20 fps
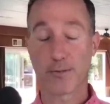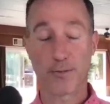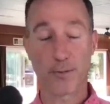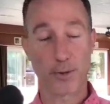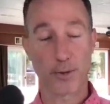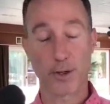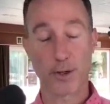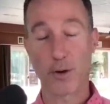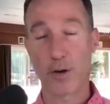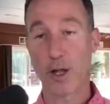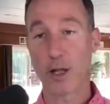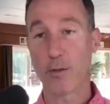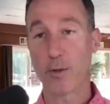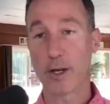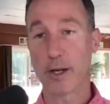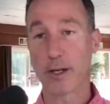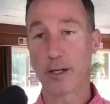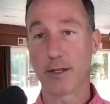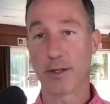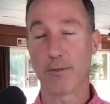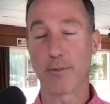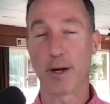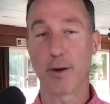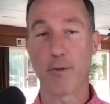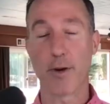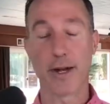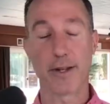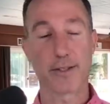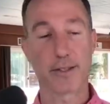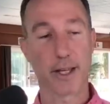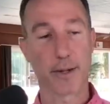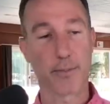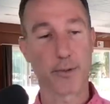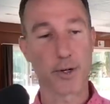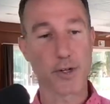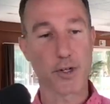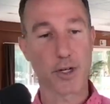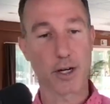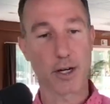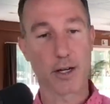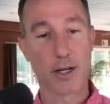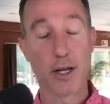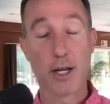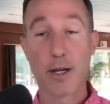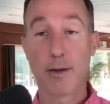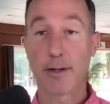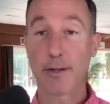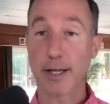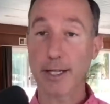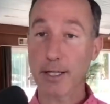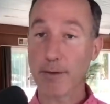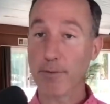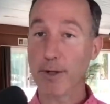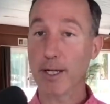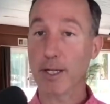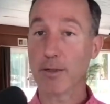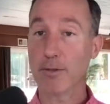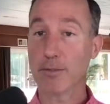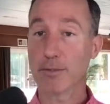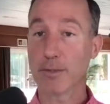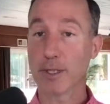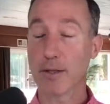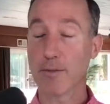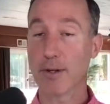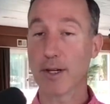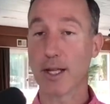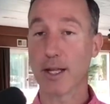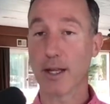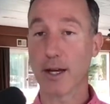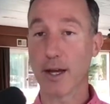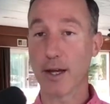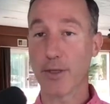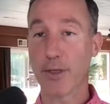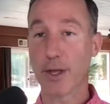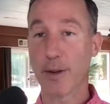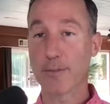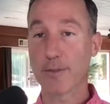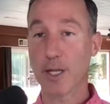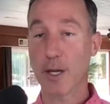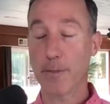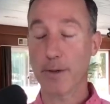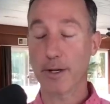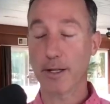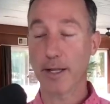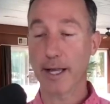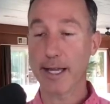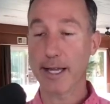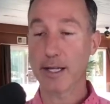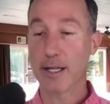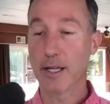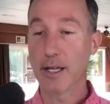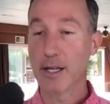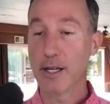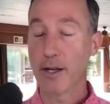for going all the way into my rants. I appreciate it. If you like the video, give it a uh, thumbs up and a like.